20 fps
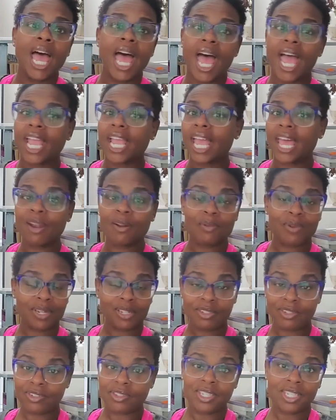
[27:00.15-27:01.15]
I don't want
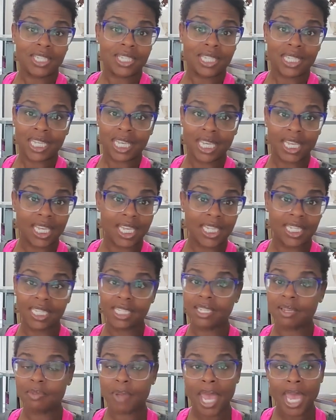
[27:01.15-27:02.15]
to do this in
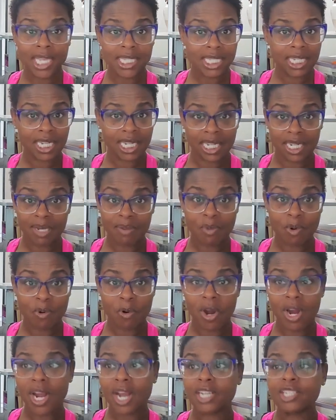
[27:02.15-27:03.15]
this capacity
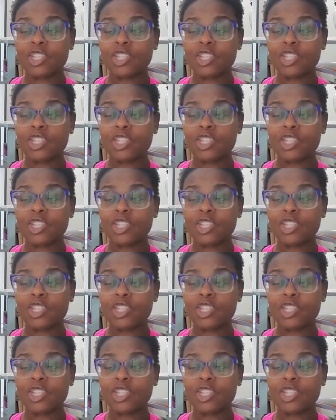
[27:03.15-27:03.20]
anymore.